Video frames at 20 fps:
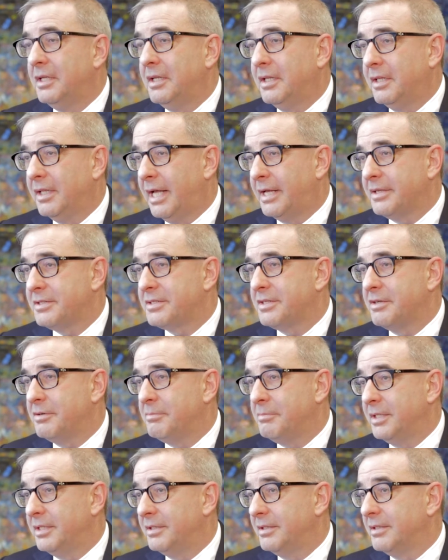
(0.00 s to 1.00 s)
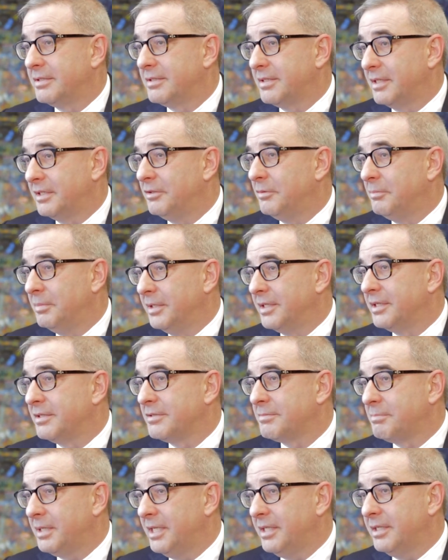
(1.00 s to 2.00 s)
last year being the single
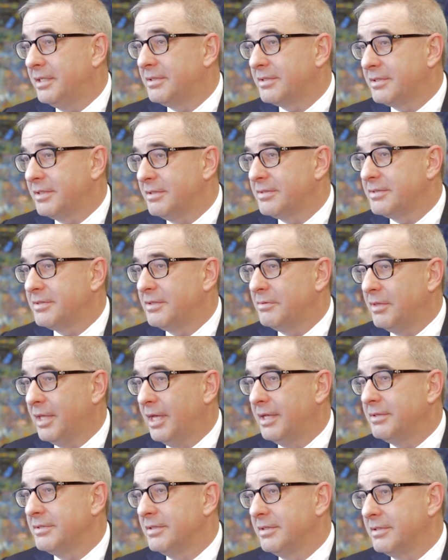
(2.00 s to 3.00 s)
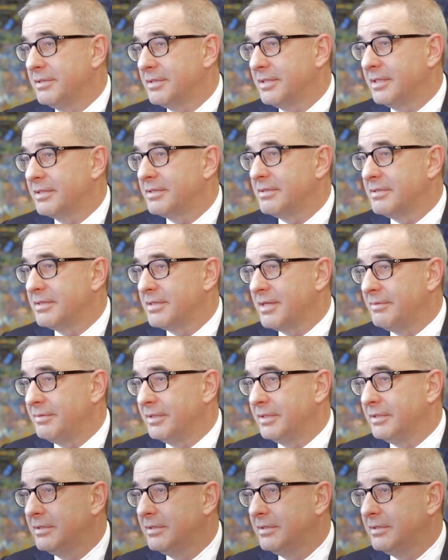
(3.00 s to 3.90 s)
biggest peak since 2006 and 7.